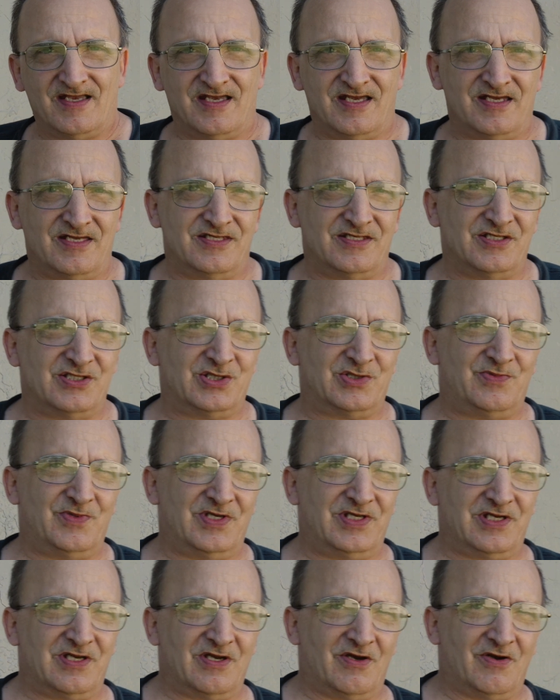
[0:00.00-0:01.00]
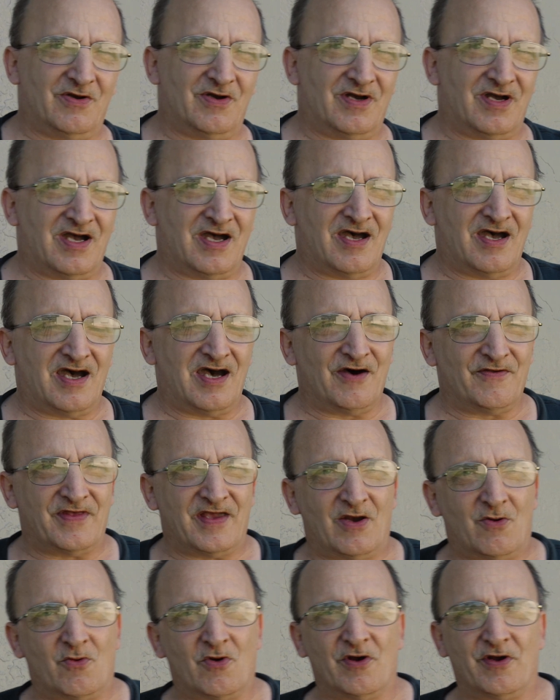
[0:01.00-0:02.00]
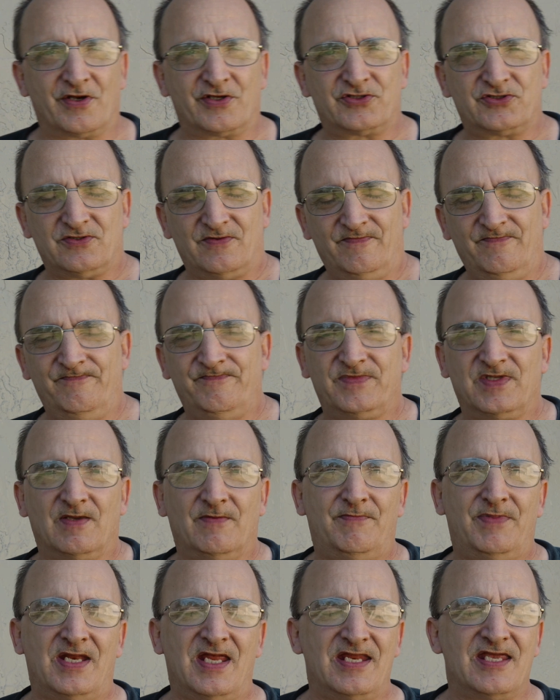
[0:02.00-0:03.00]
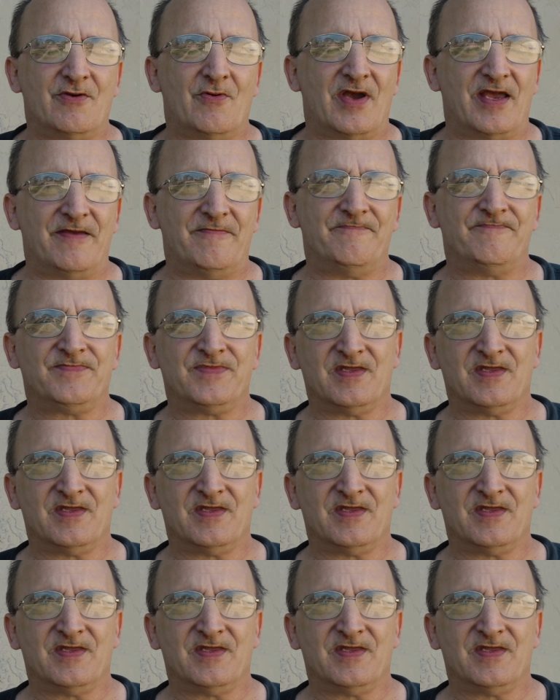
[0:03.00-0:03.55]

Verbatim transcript: in this video how that works. But anyway,